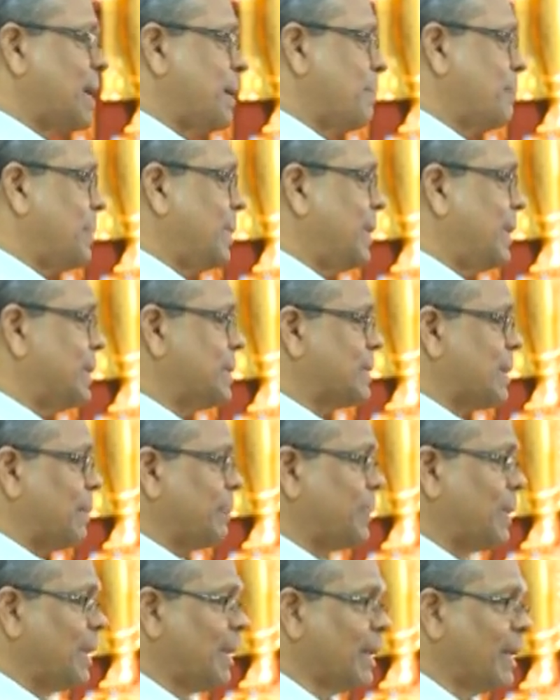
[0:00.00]
For
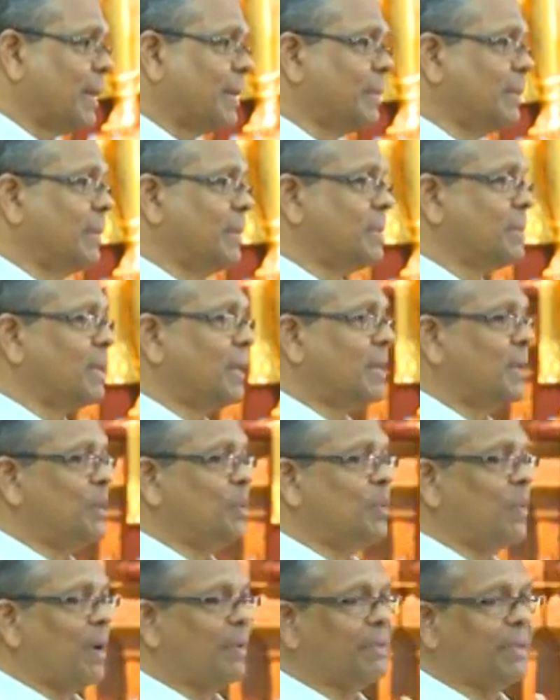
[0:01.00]
example, it's something
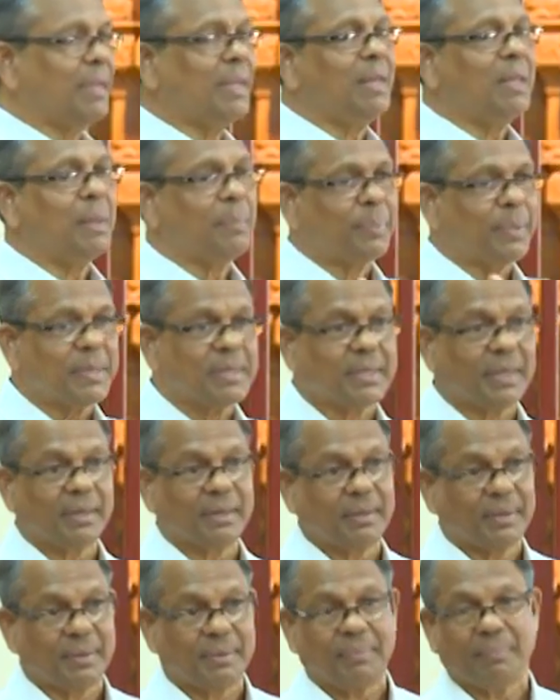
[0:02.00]
like this. You are
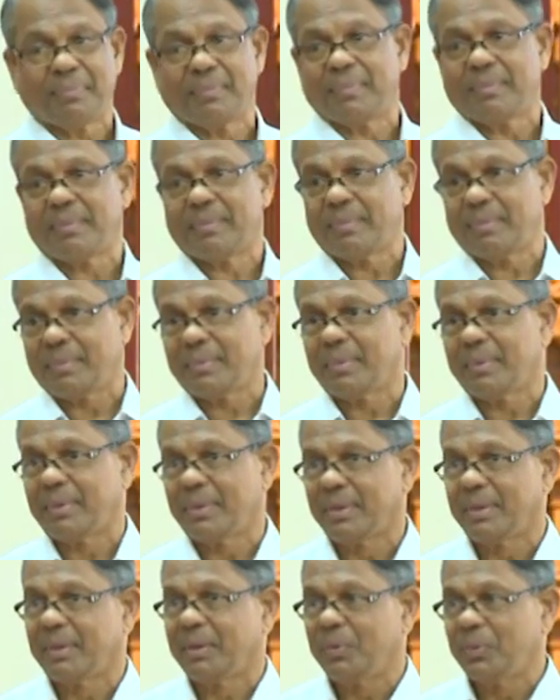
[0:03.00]
within a prison.
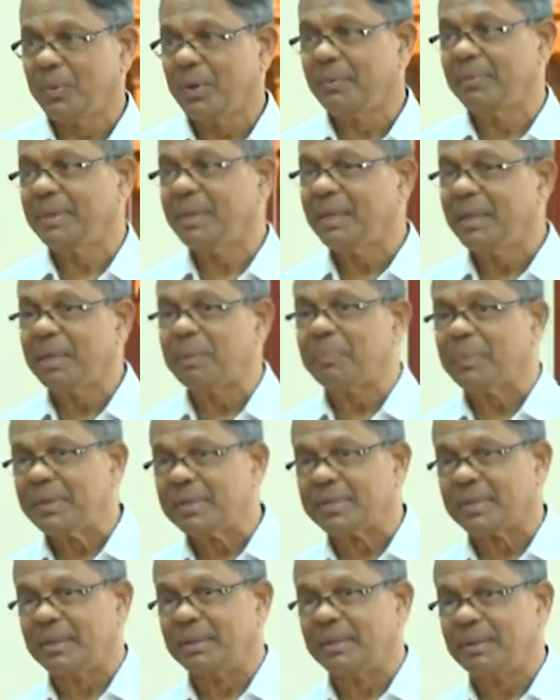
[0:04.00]
You are
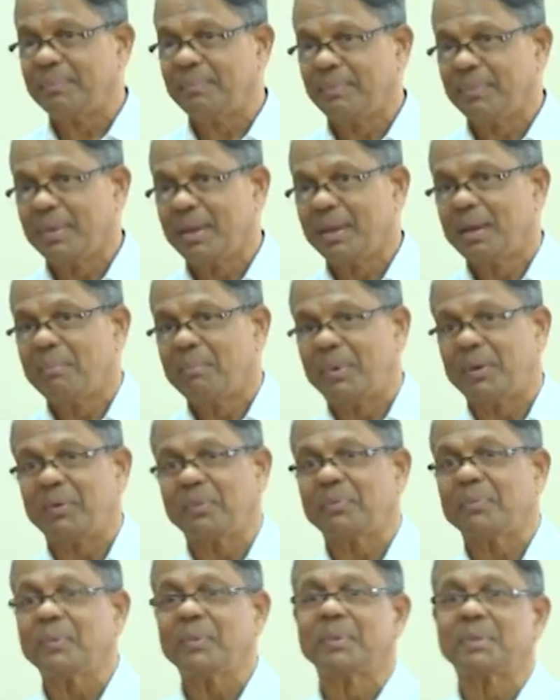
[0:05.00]
within a prison.
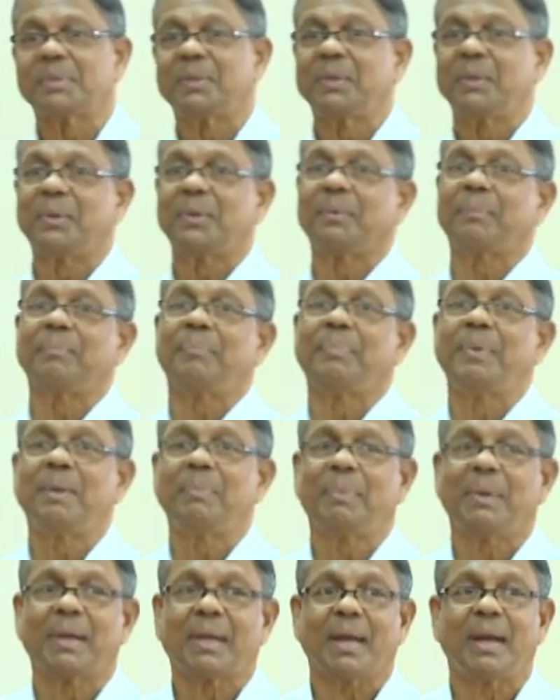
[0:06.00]
But of course, you
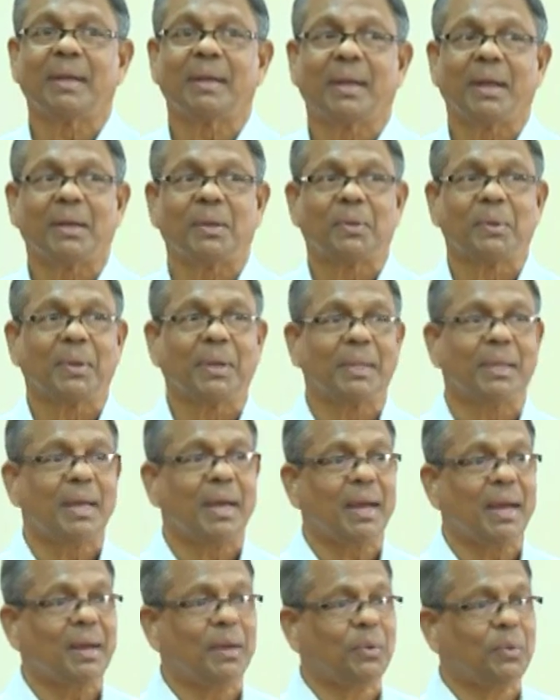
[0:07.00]
know, people can
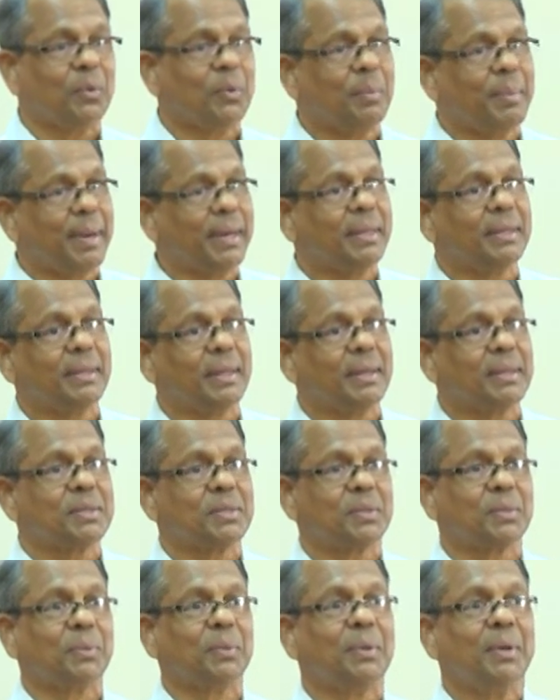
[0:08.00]
get together and do
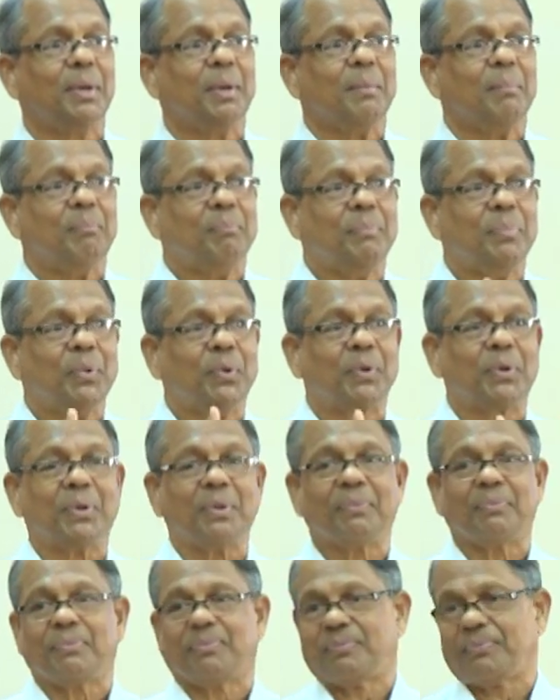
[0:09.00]
many things to
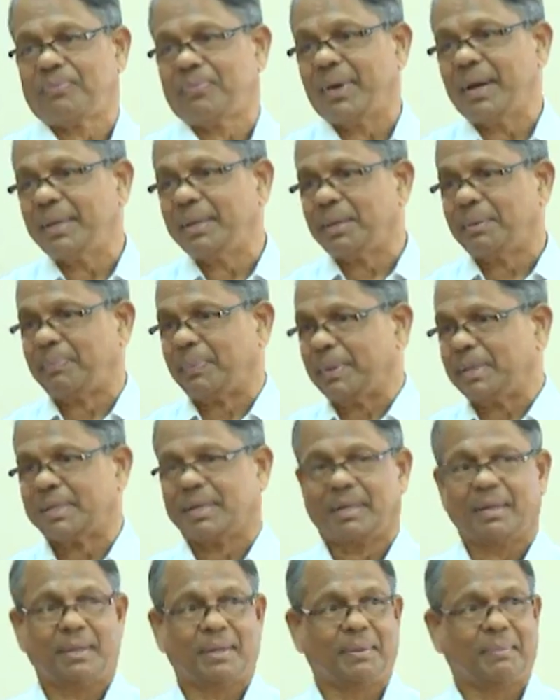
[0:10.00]

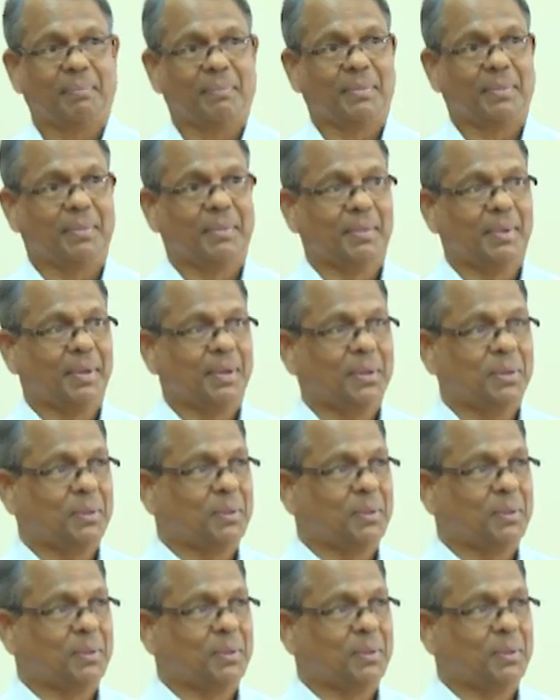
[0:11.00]
beautify the prison.